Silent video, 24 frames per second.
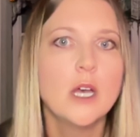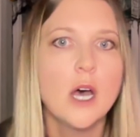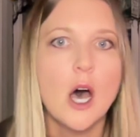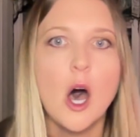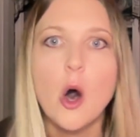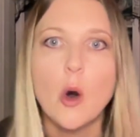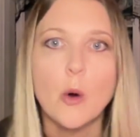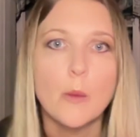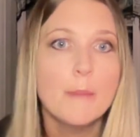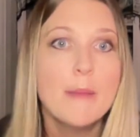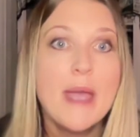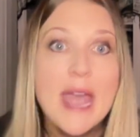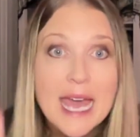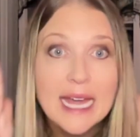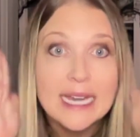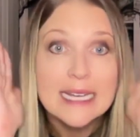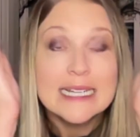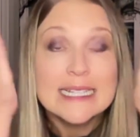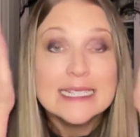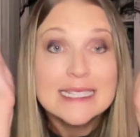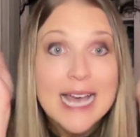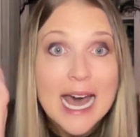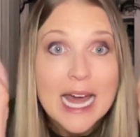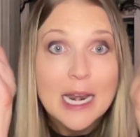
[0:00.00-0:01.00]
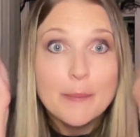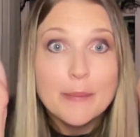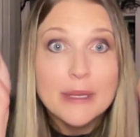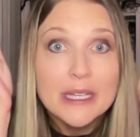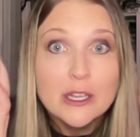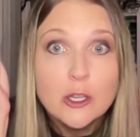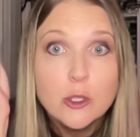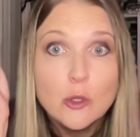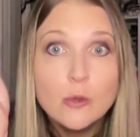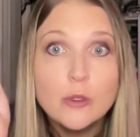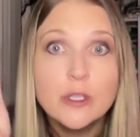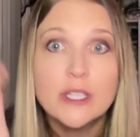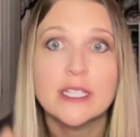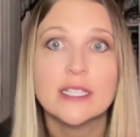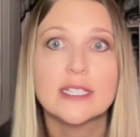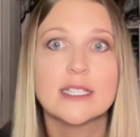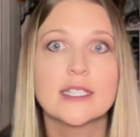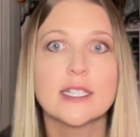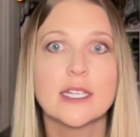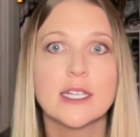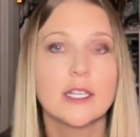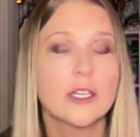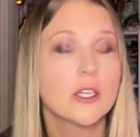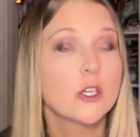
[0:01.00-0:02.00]
Oh man, it's gotta be
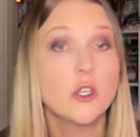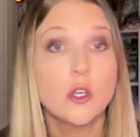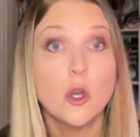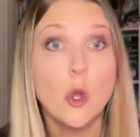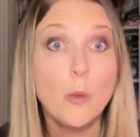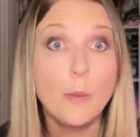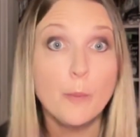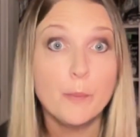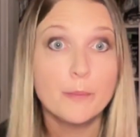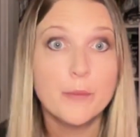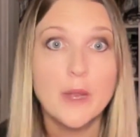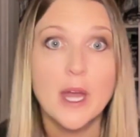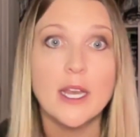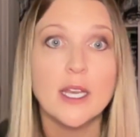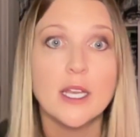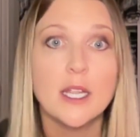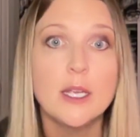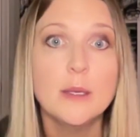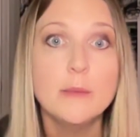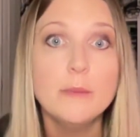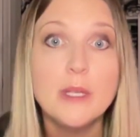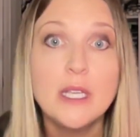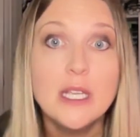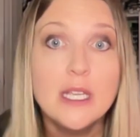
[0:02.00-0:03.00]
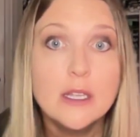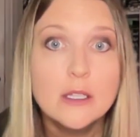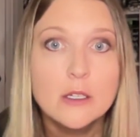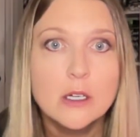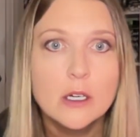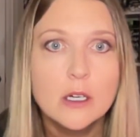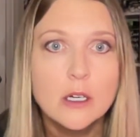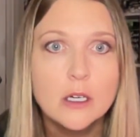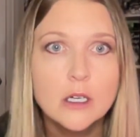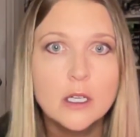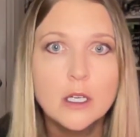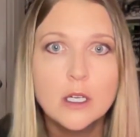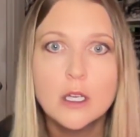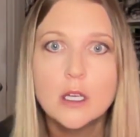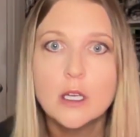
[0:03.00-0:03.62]
Lucas. Like, nope, not him either.